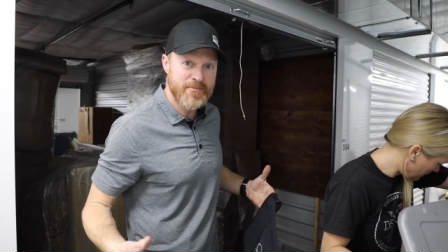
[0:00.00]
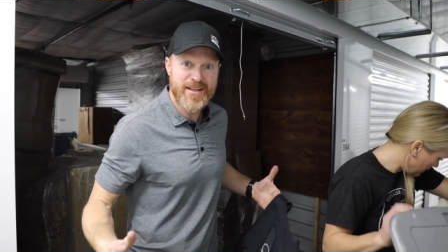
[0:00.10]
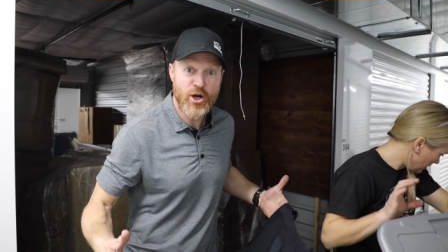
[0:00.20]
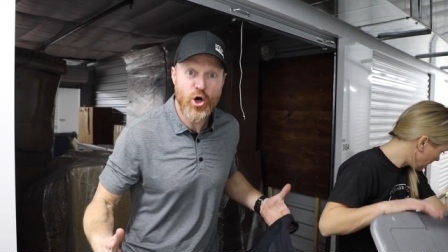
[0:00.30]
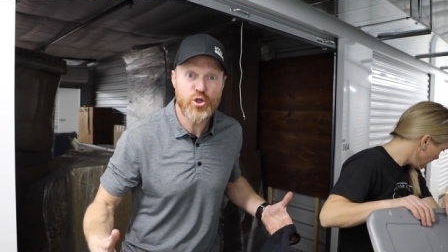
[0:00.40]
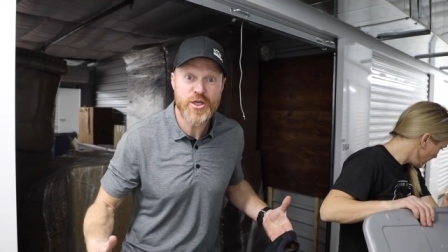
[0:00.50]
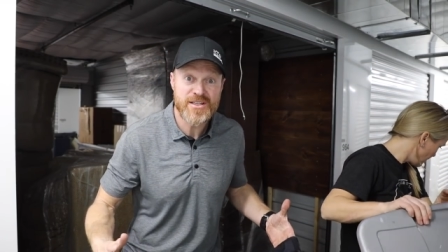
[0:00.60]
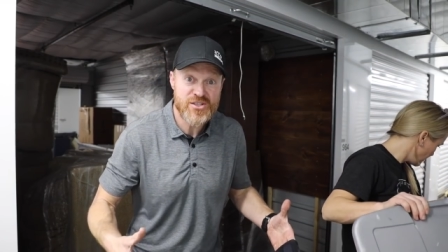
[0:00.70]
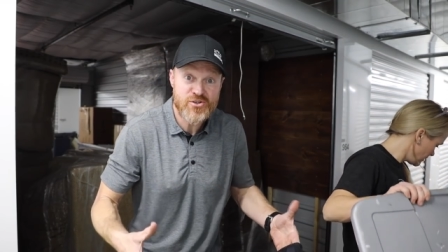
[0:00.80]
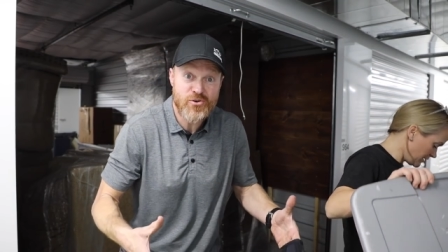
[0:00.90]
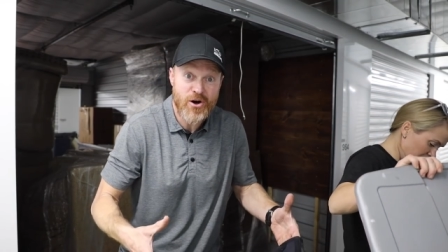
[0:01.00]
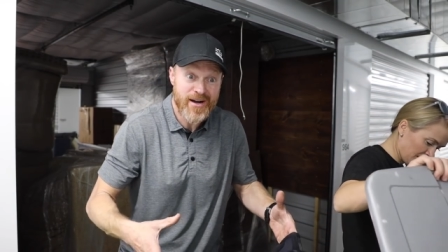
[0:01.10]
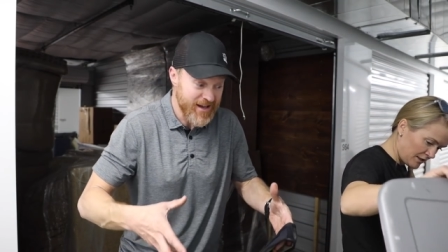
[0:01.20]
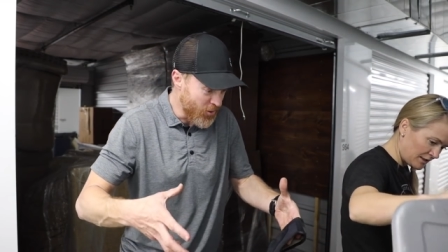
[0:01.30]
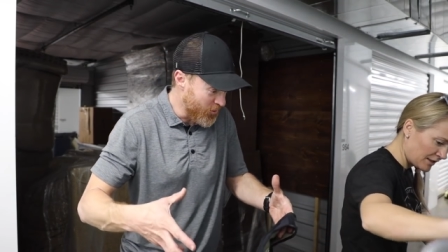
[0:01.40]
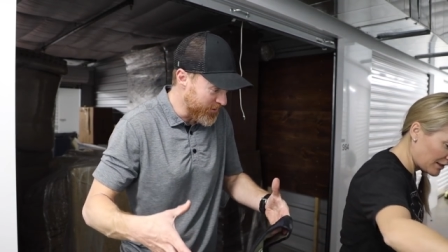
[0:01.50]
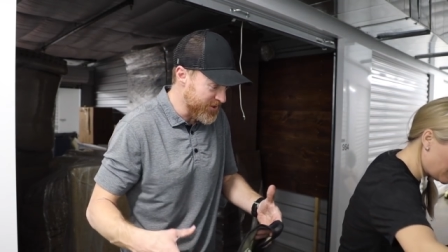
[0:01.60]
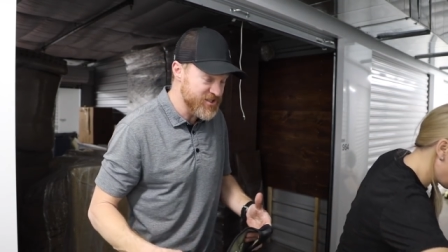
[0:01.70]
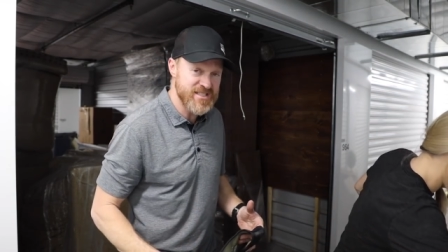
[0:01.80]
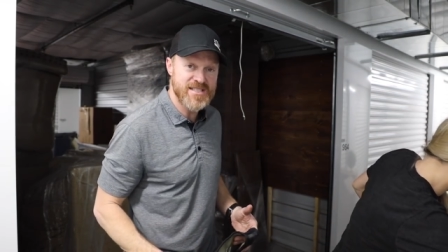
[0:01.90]
and I'm like, oh, look at this crawdad holder.
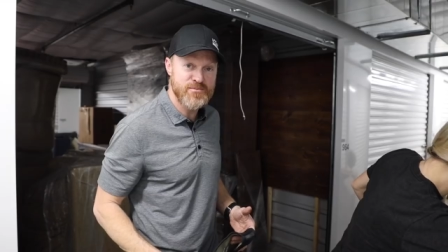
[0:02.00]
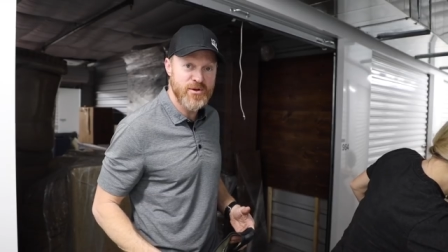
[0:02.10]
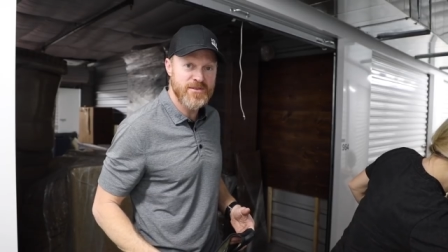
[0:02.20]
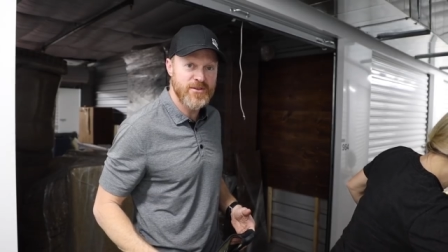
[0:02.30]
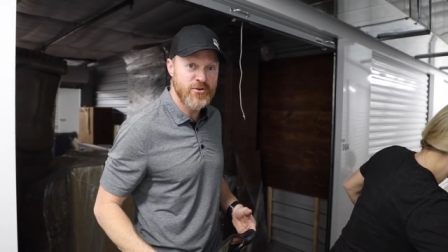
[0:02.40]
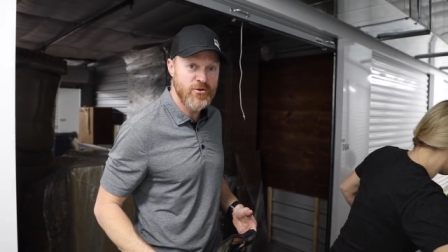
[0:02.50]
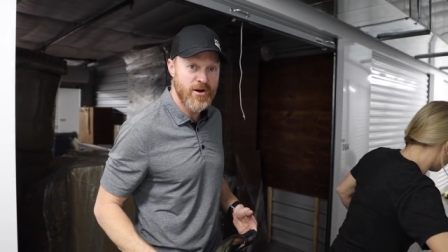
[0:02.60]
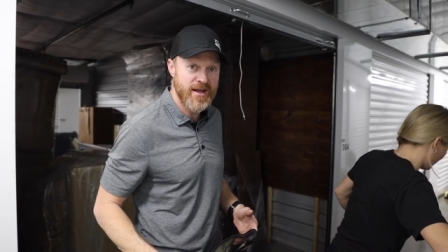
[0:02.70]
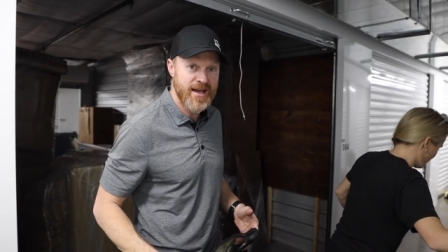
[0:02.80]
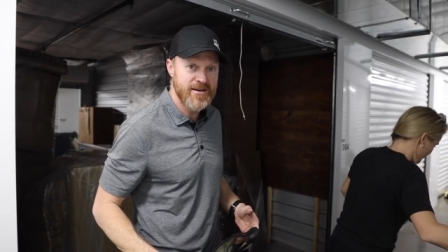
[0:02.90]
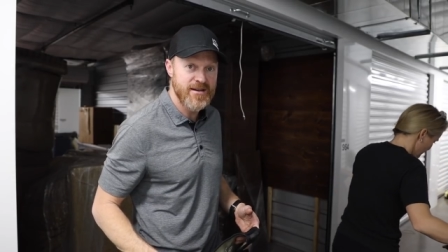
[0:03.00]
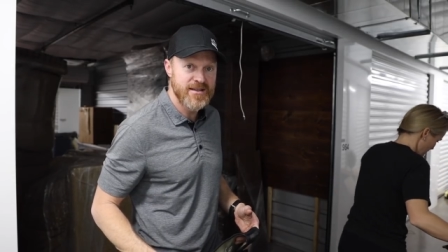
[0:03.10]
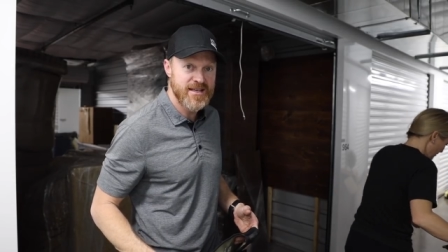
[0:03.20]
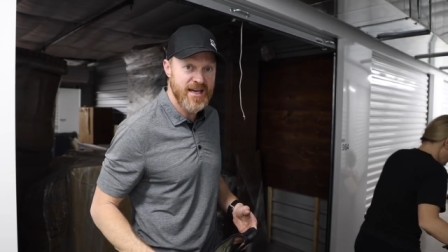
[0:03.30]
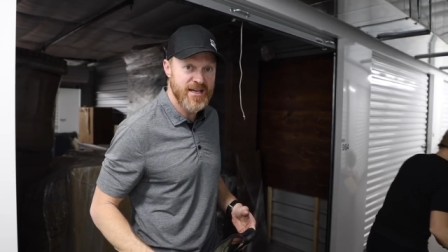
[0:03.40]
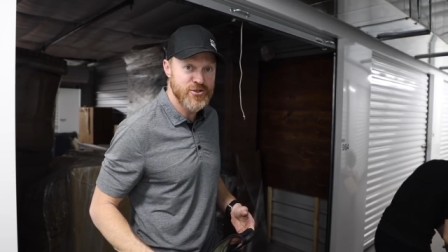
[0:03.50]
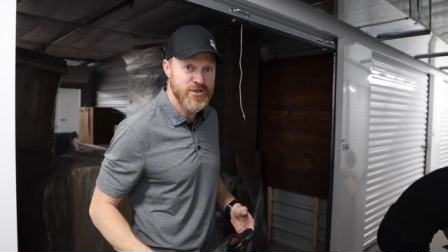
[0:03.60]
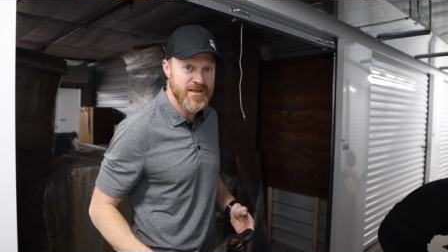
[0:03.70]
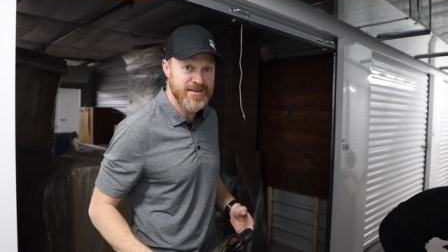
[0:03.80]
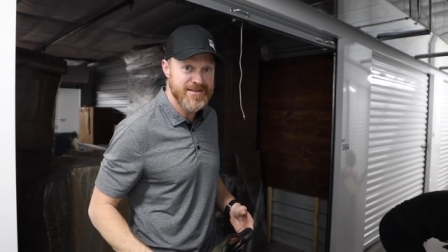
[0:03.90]
And she says, put the crawdad
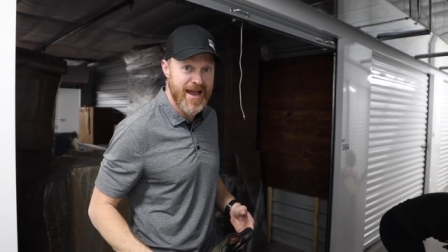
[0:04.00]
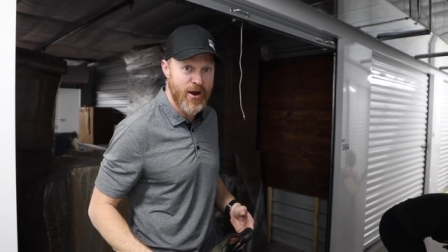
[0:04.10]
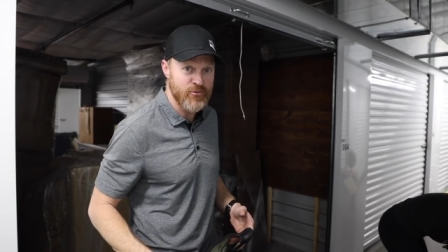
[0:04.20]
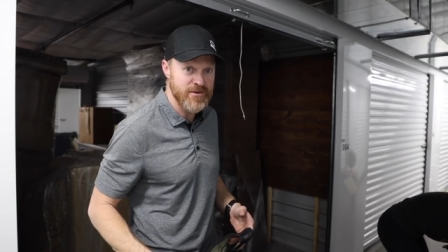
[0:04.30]
cage down.